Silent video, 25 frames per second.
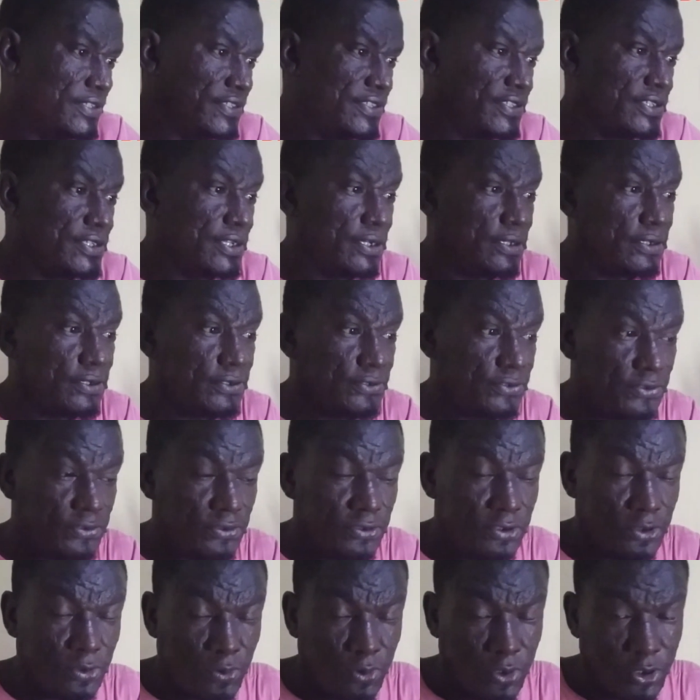Scandal
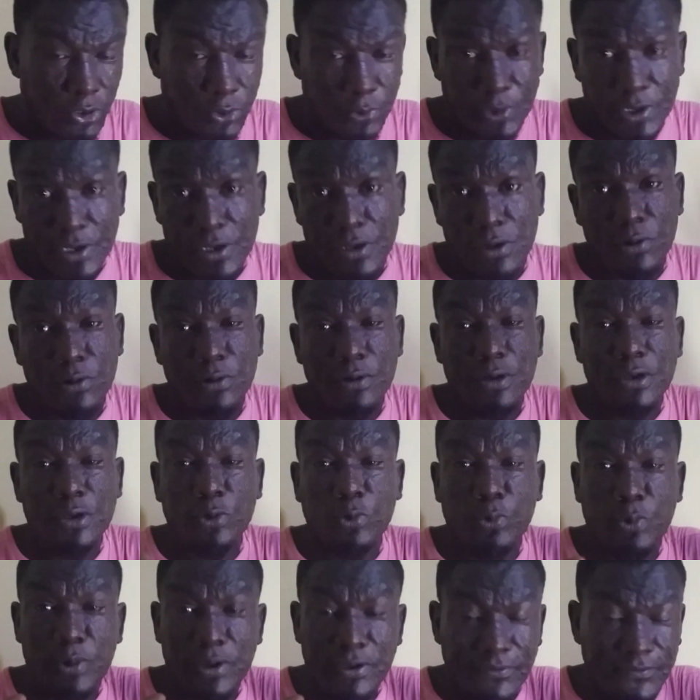to the world. We can only
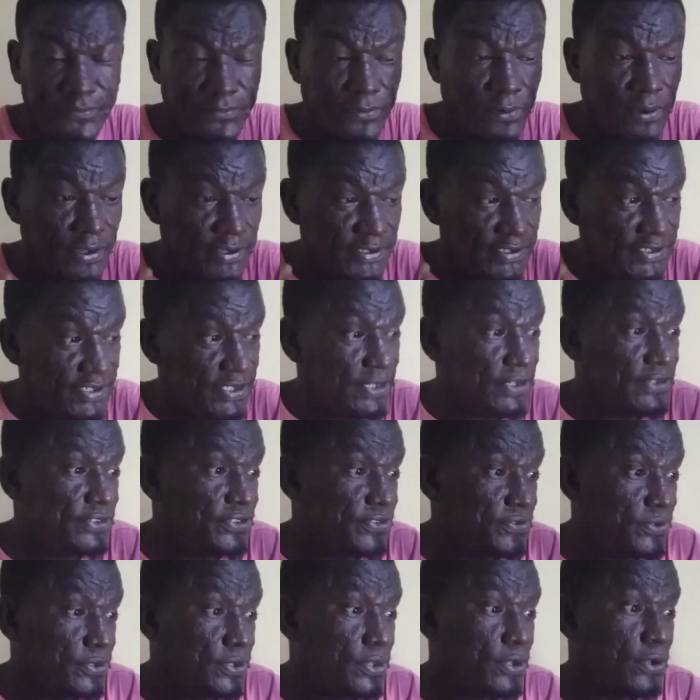win for
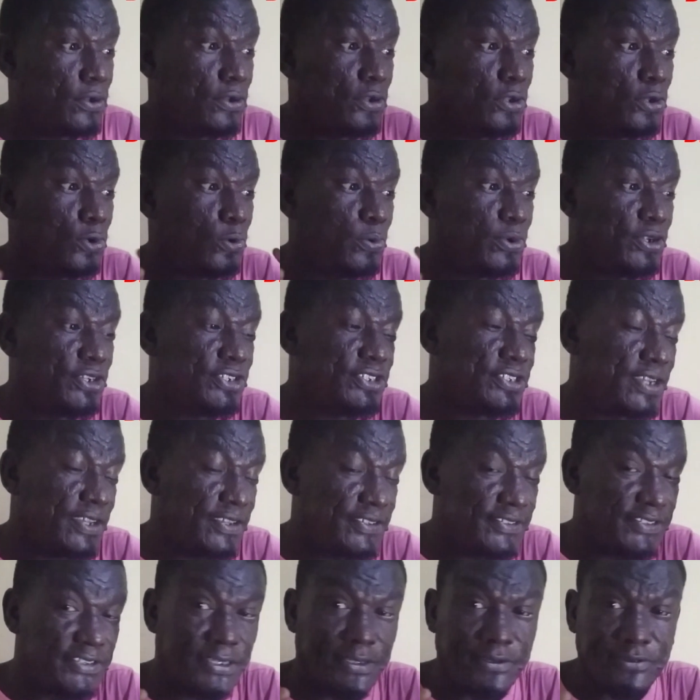ourselves. We can only wish
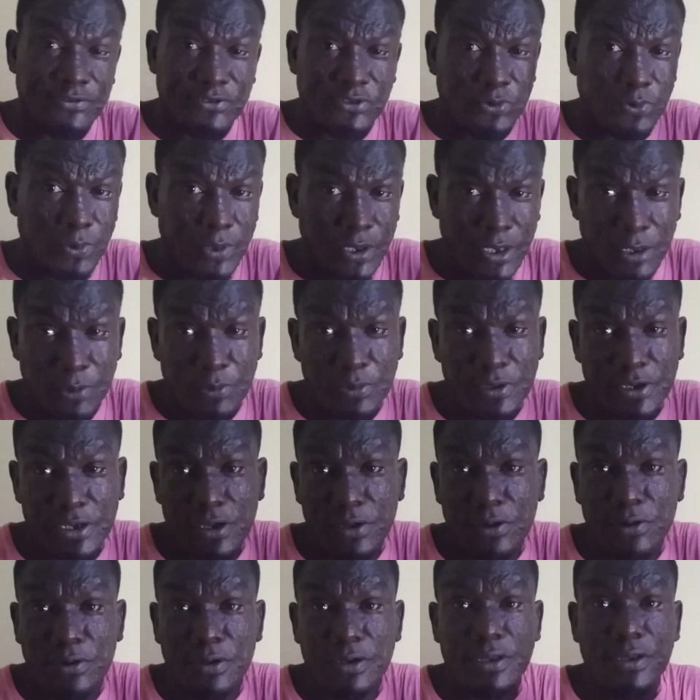ourselves well. We
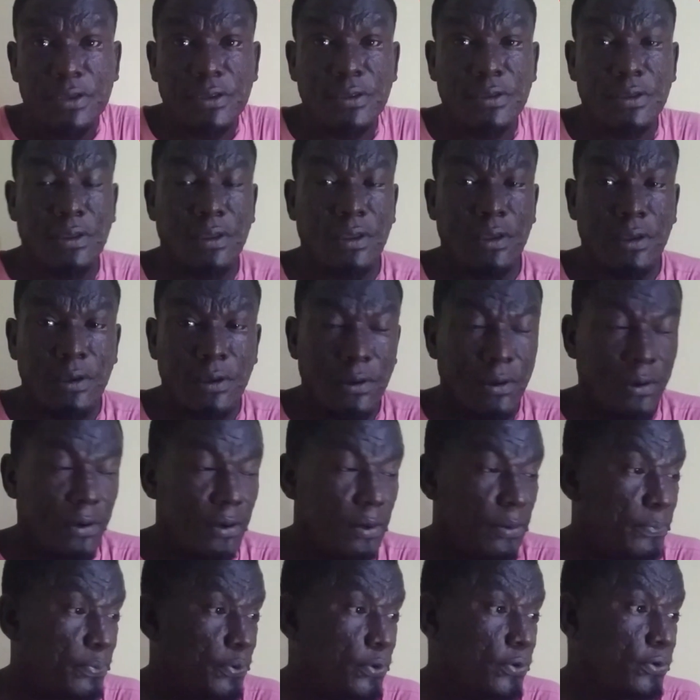can only
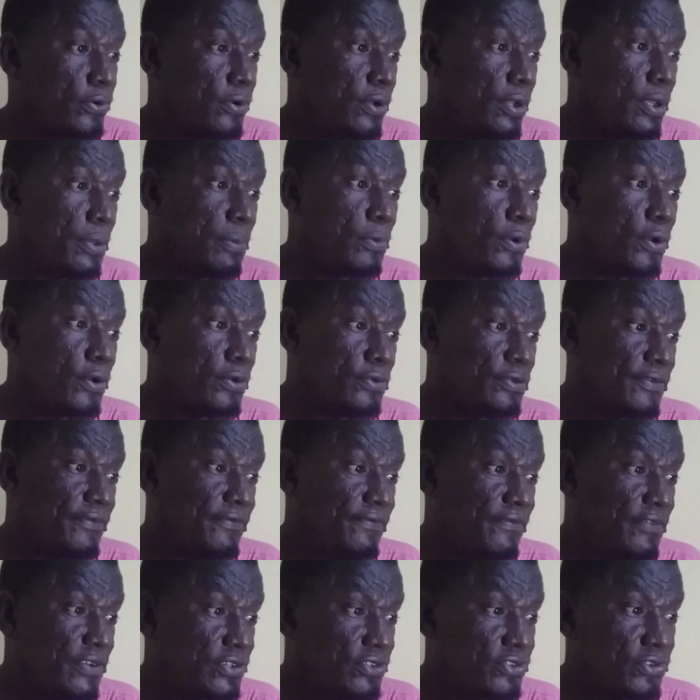proclaim all the
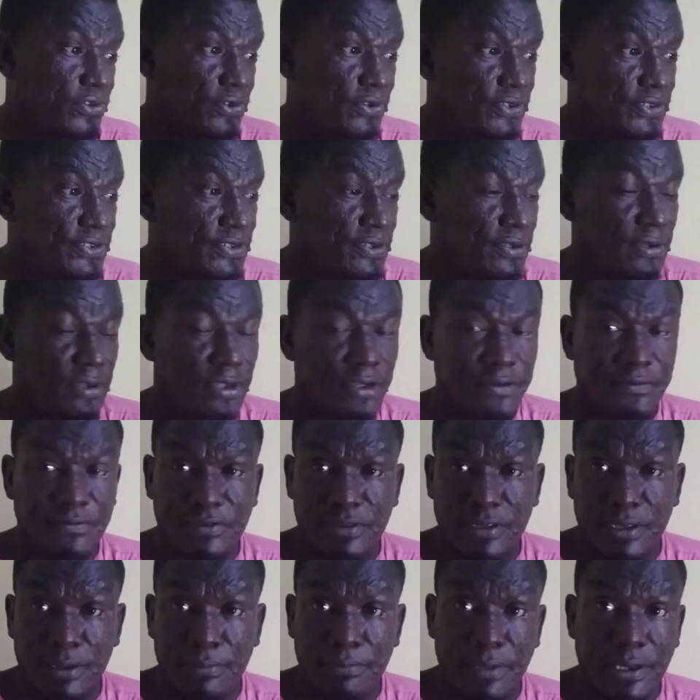victories and
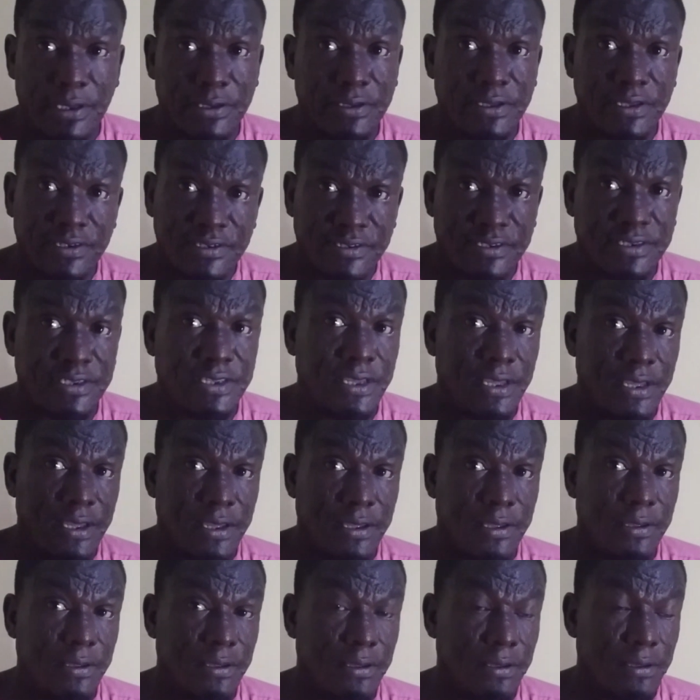everything. But this
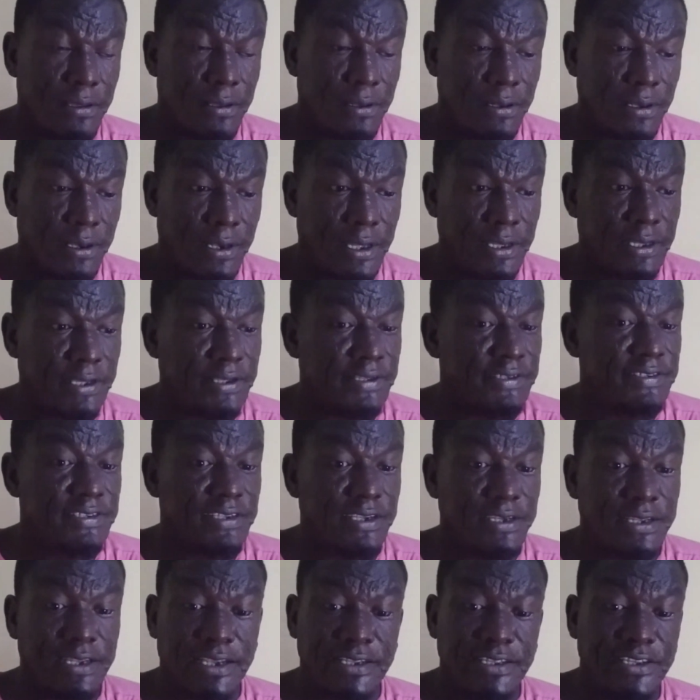year, like I
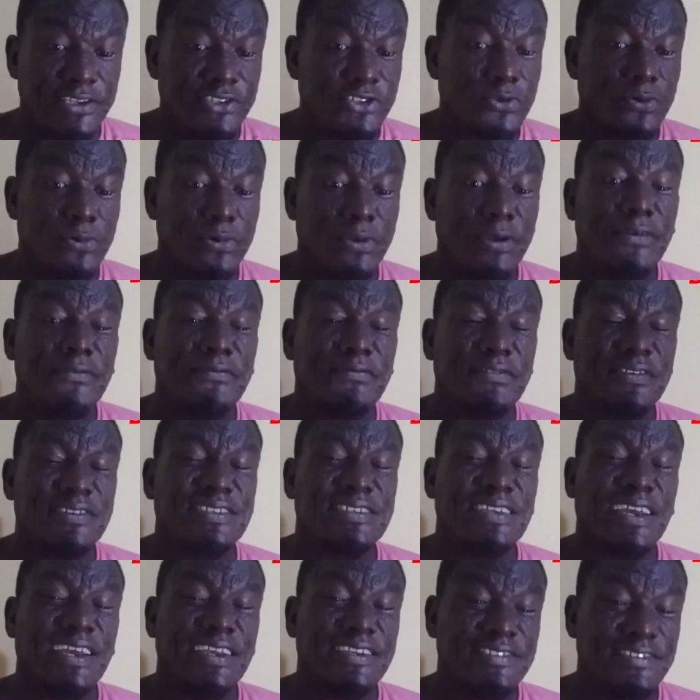said, I just want to
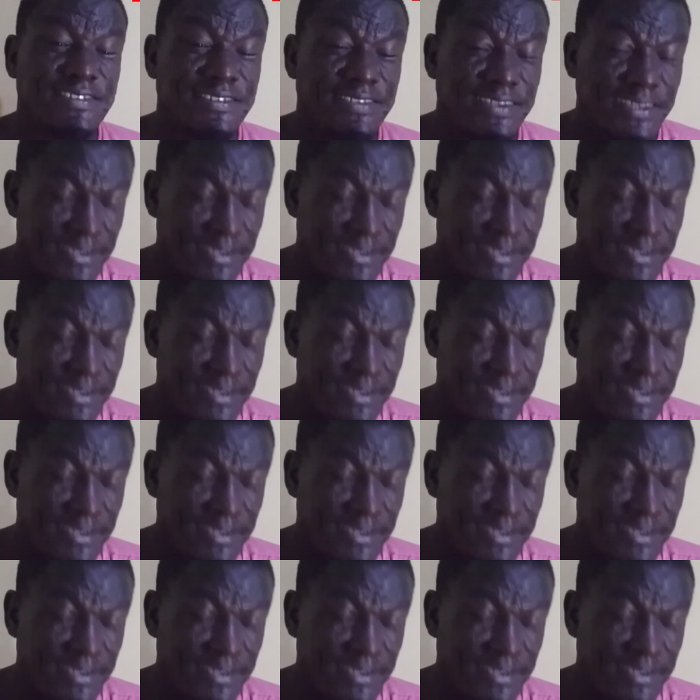emphasize